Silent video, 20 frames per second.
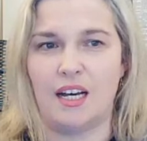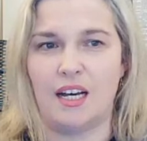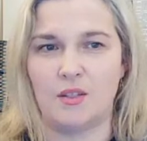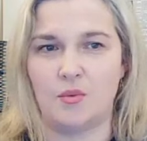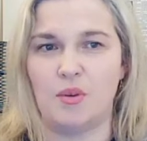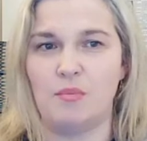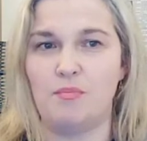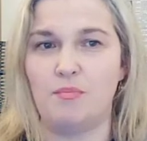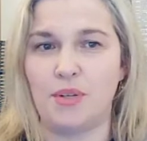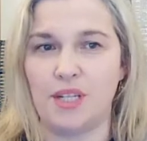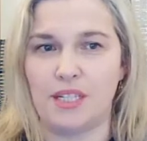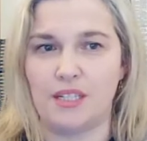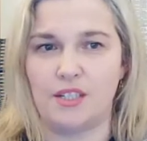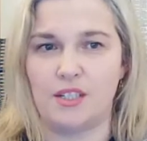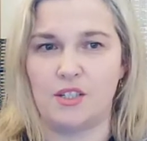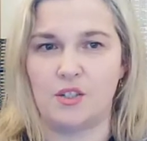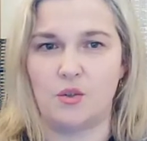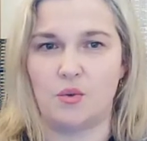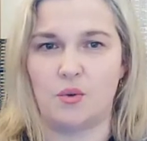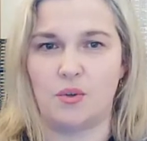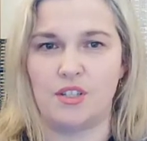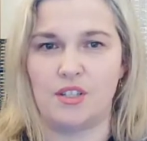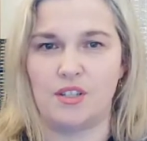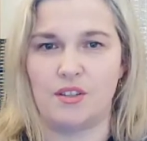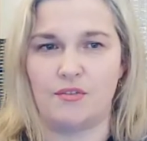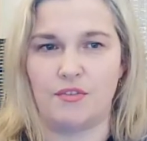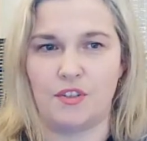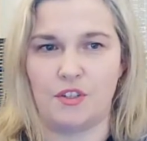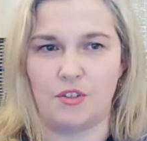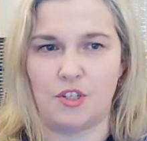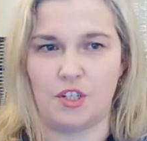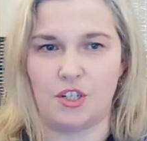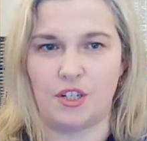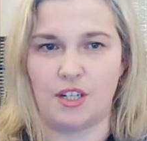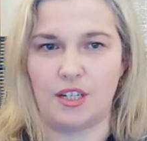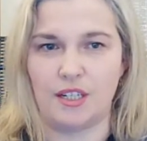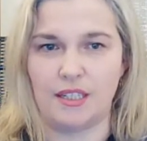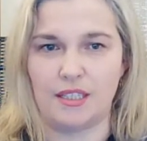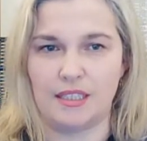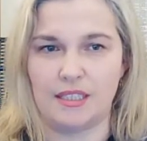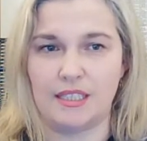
as we build towards the future.